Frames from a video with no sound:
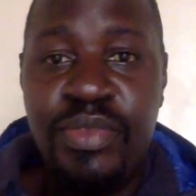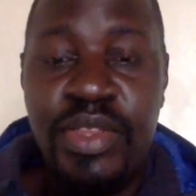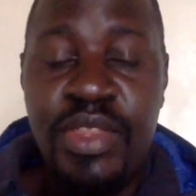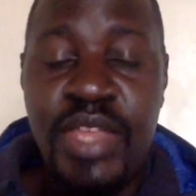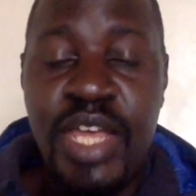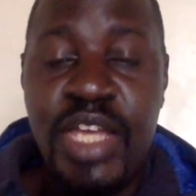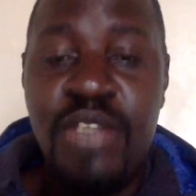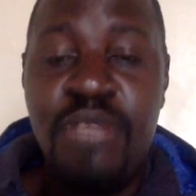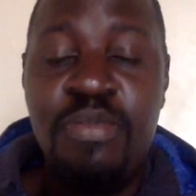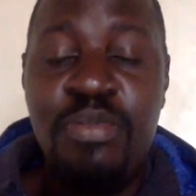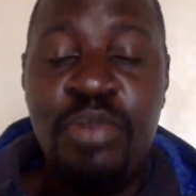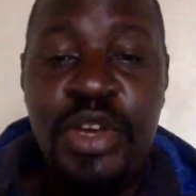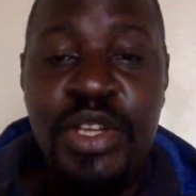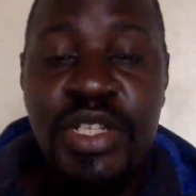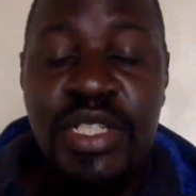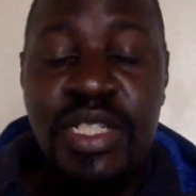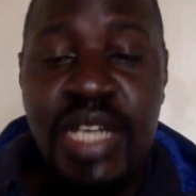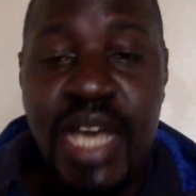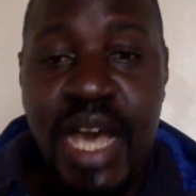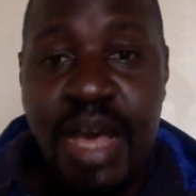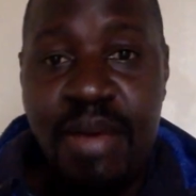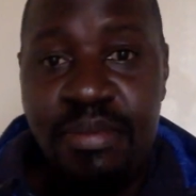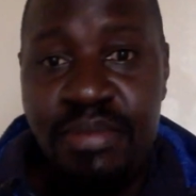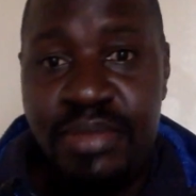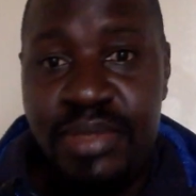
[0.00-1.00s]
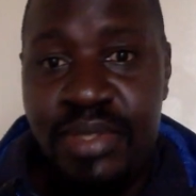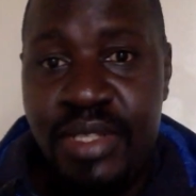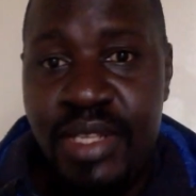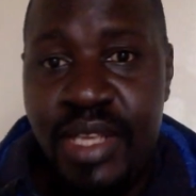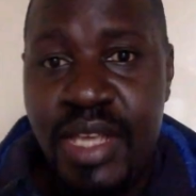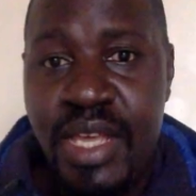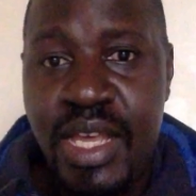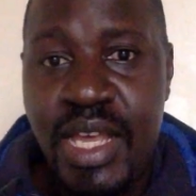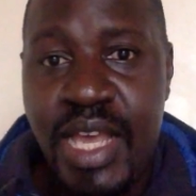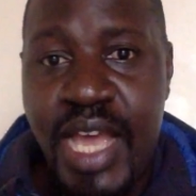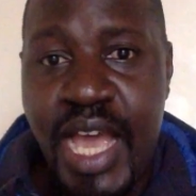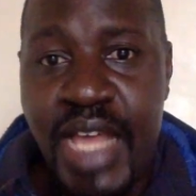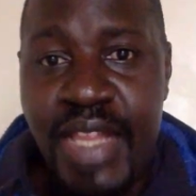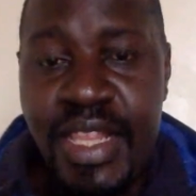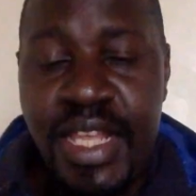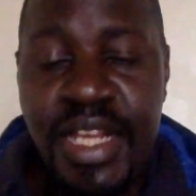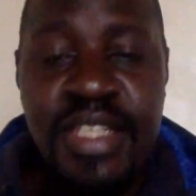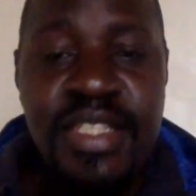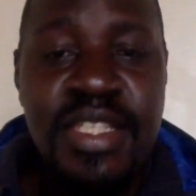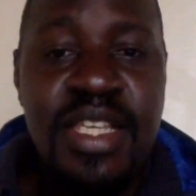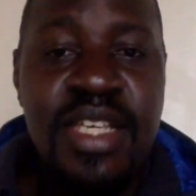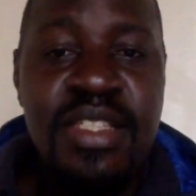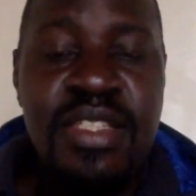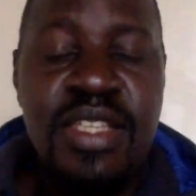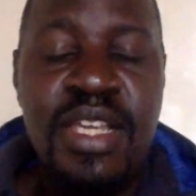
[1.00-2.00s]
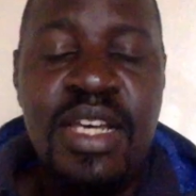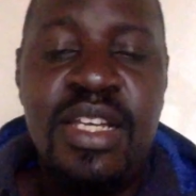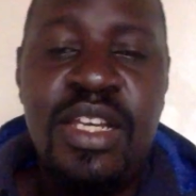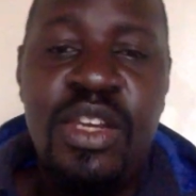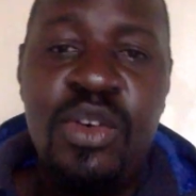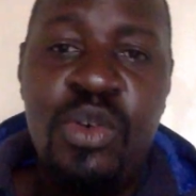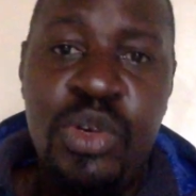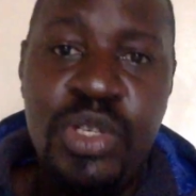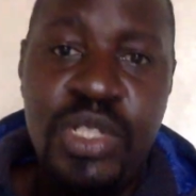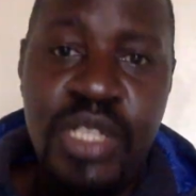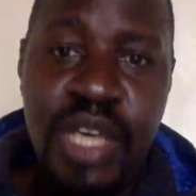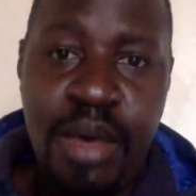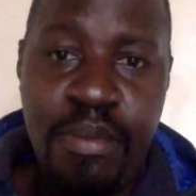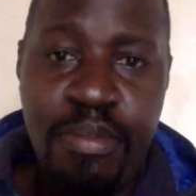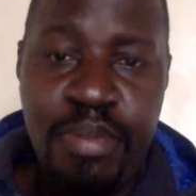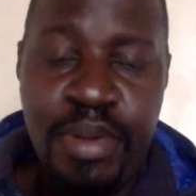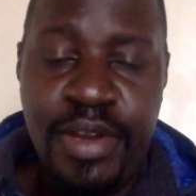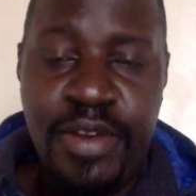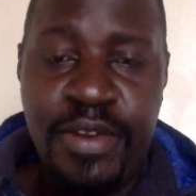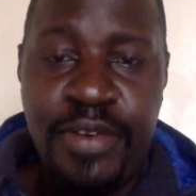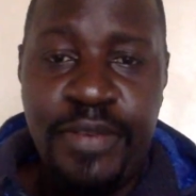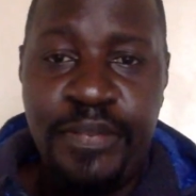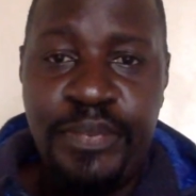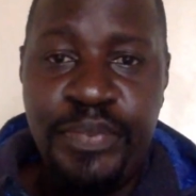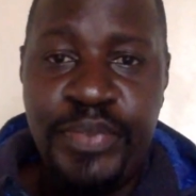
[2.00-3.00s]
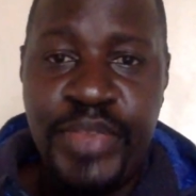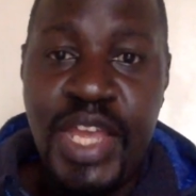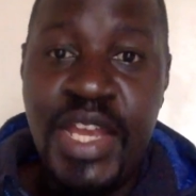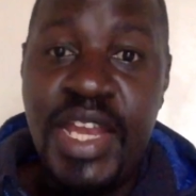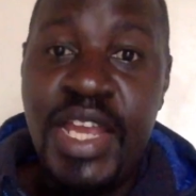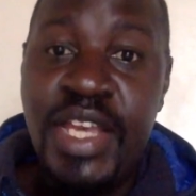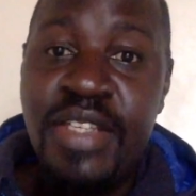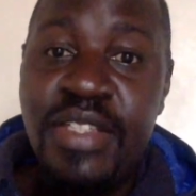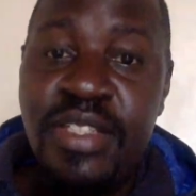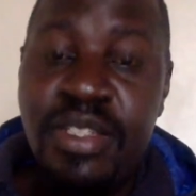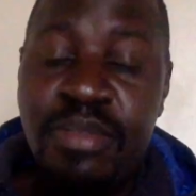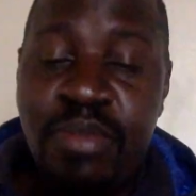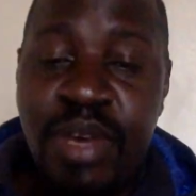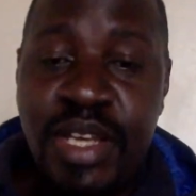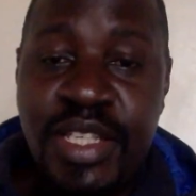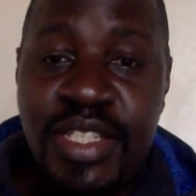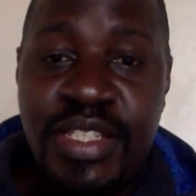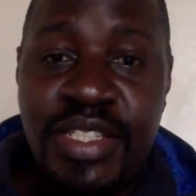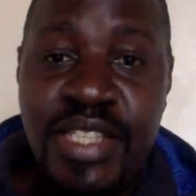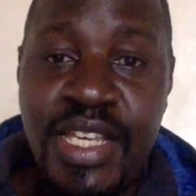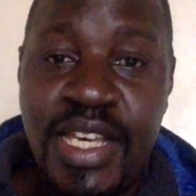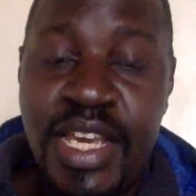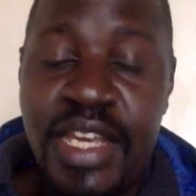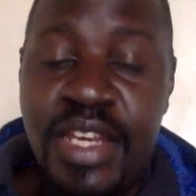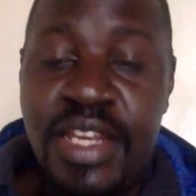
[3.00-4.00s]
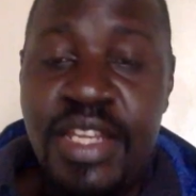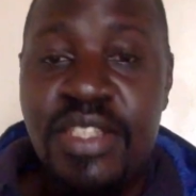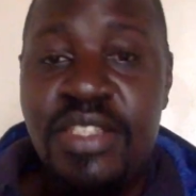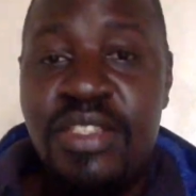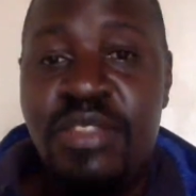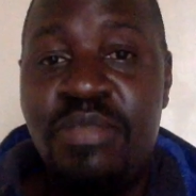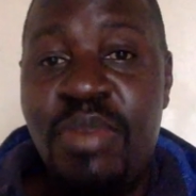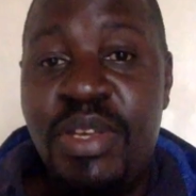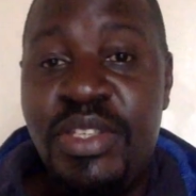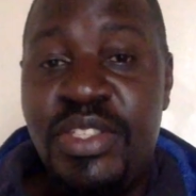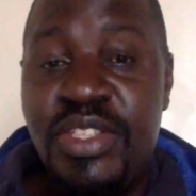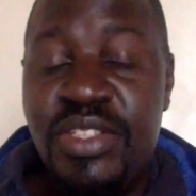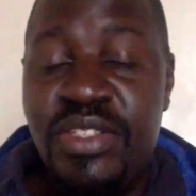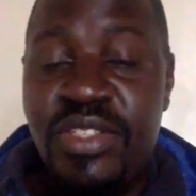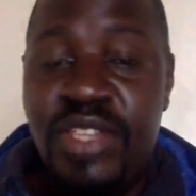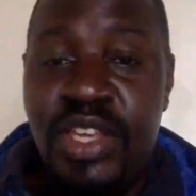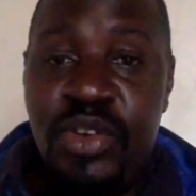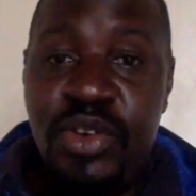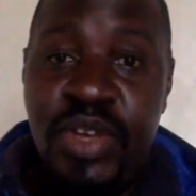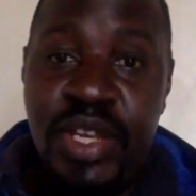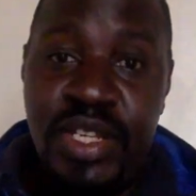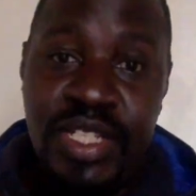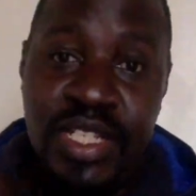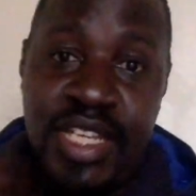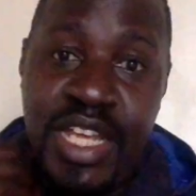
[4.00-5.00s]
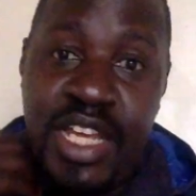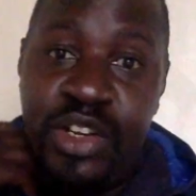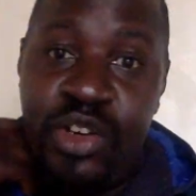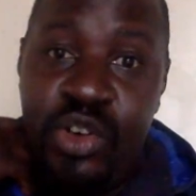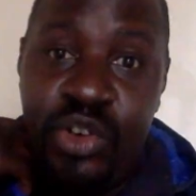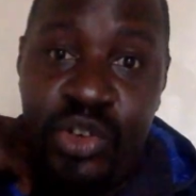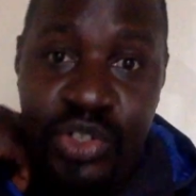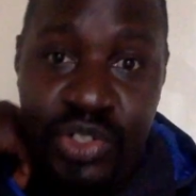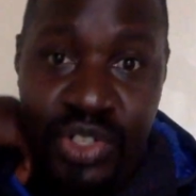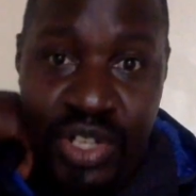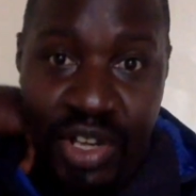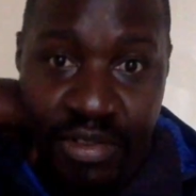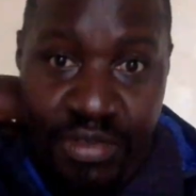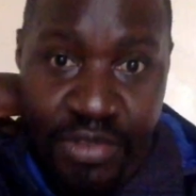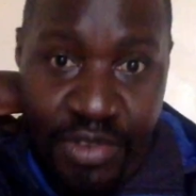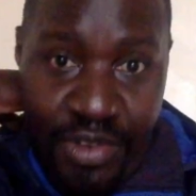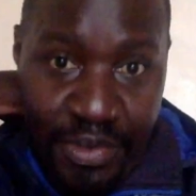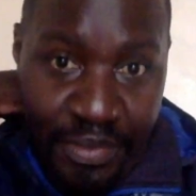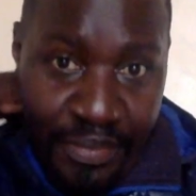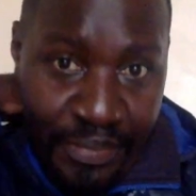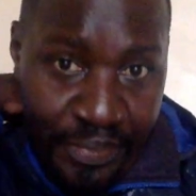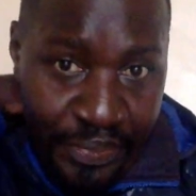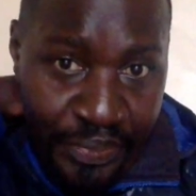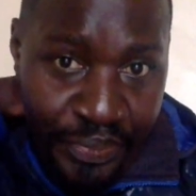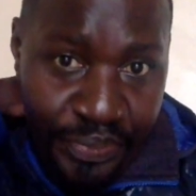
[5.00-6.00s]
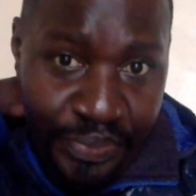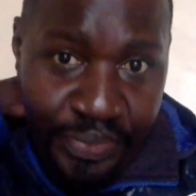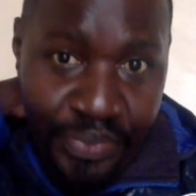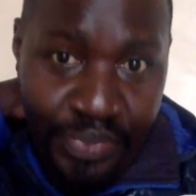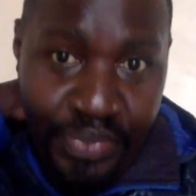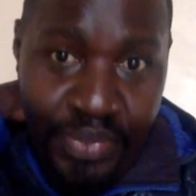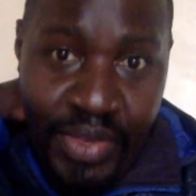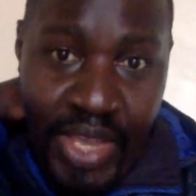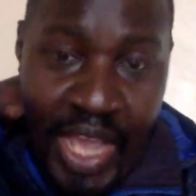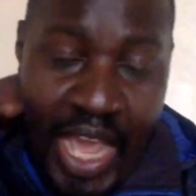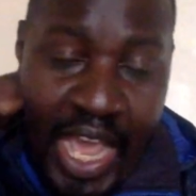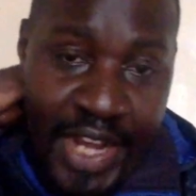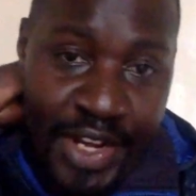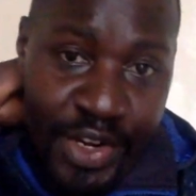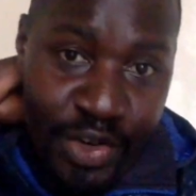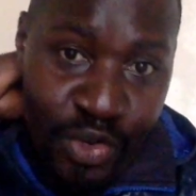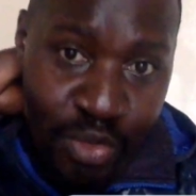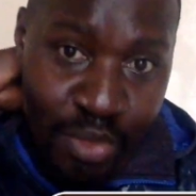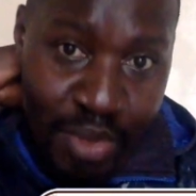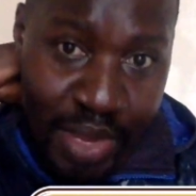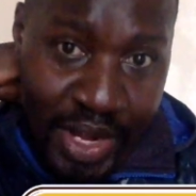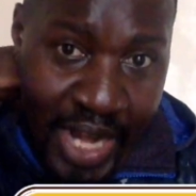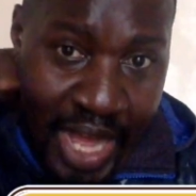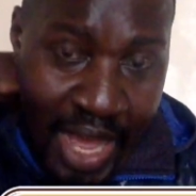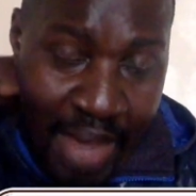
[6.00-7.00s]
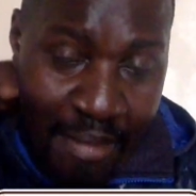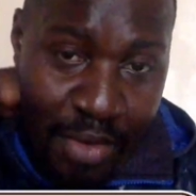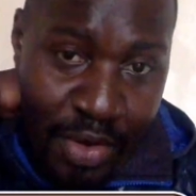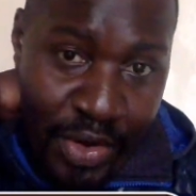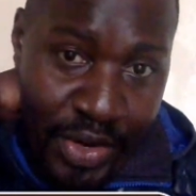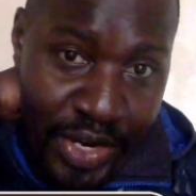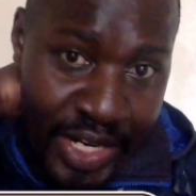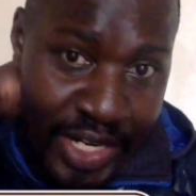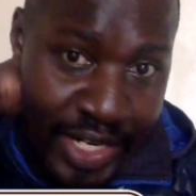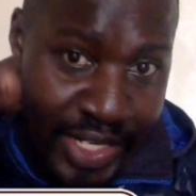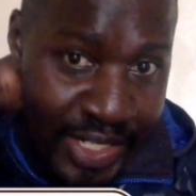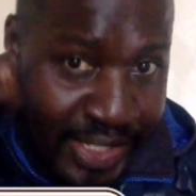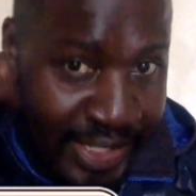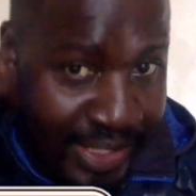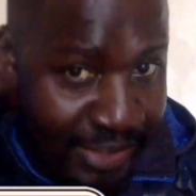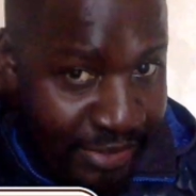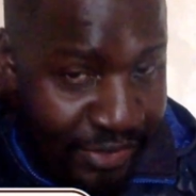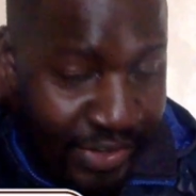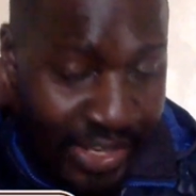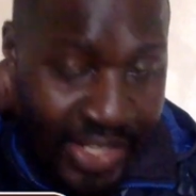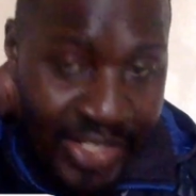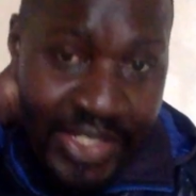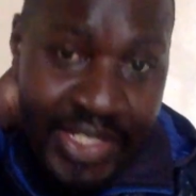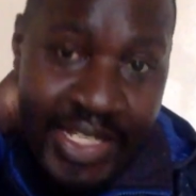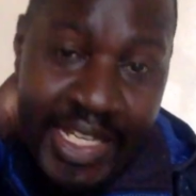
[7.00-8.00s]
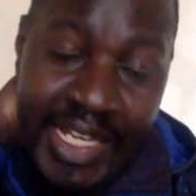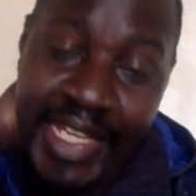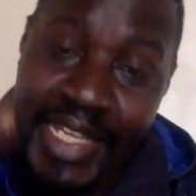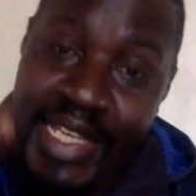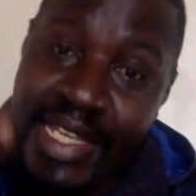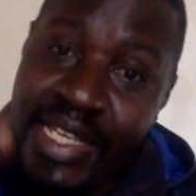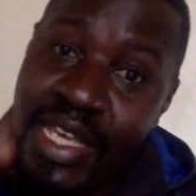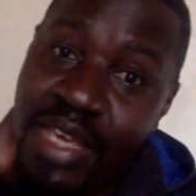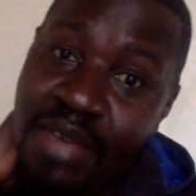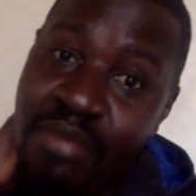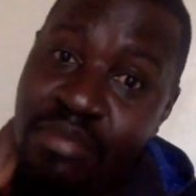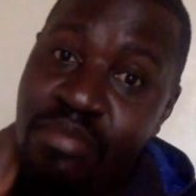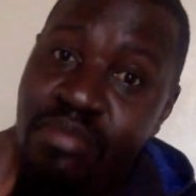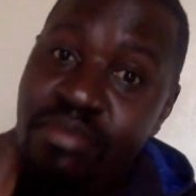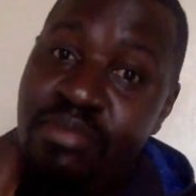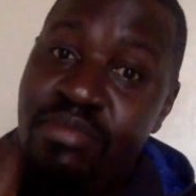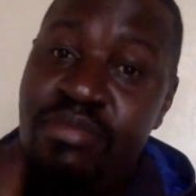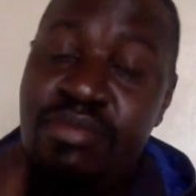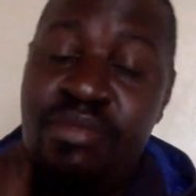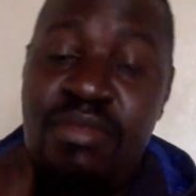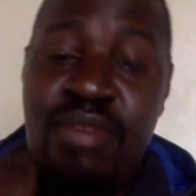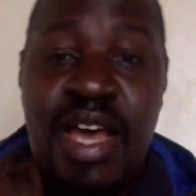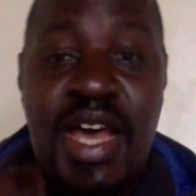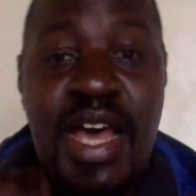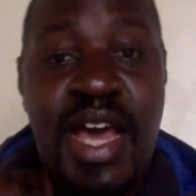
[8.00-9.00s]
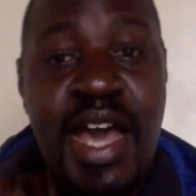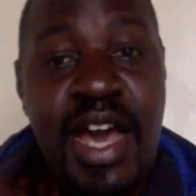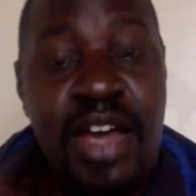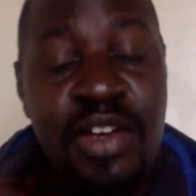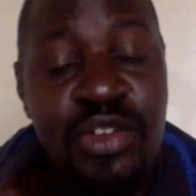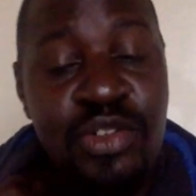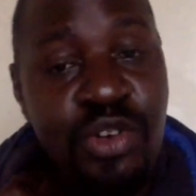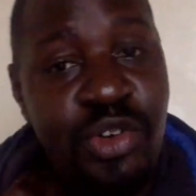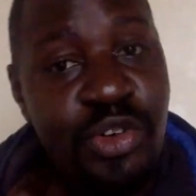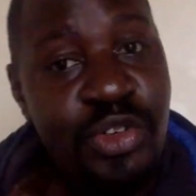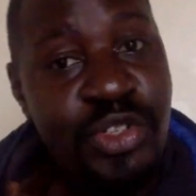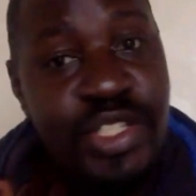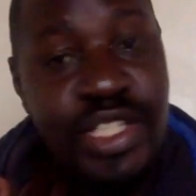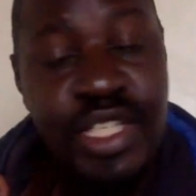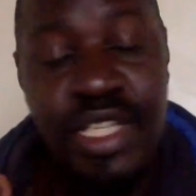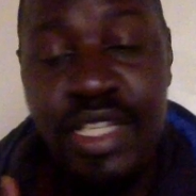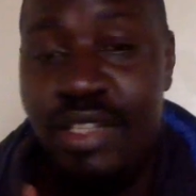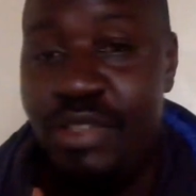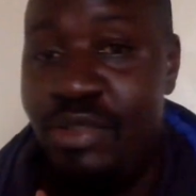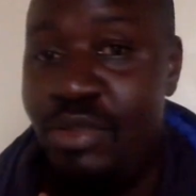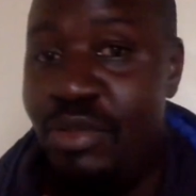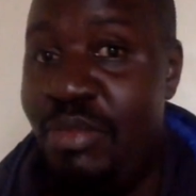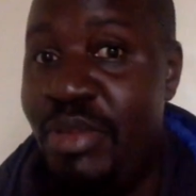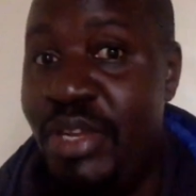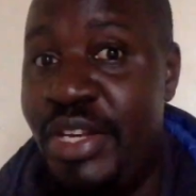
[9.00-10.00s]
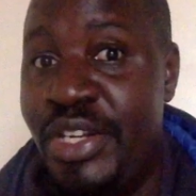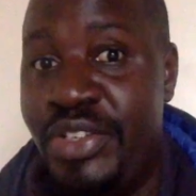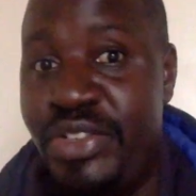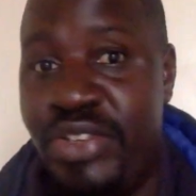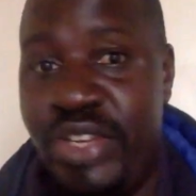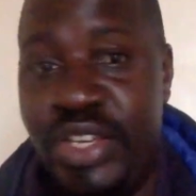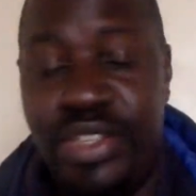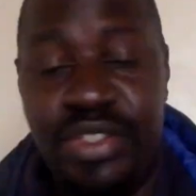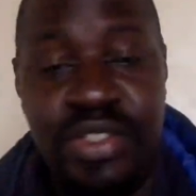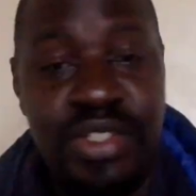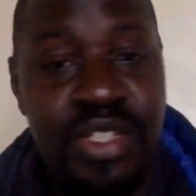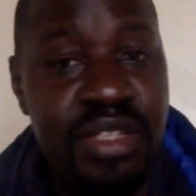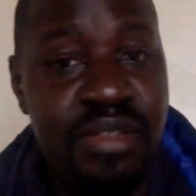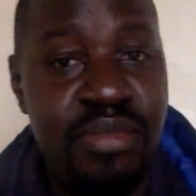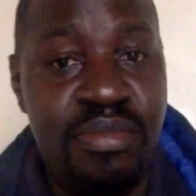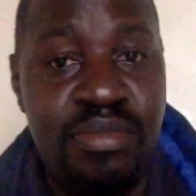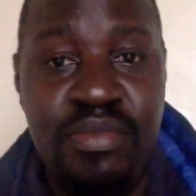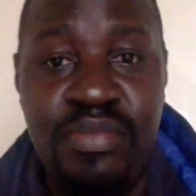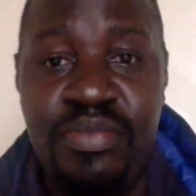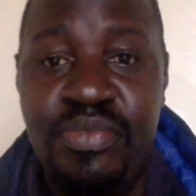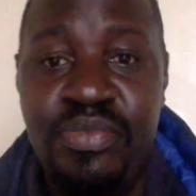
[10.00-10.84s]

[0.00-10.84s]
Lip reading: that point comes, and that is exactly what happened. Their next match is against Manchester United at Old Trafford. And Ruben Amorim's first league game at OT will be interesting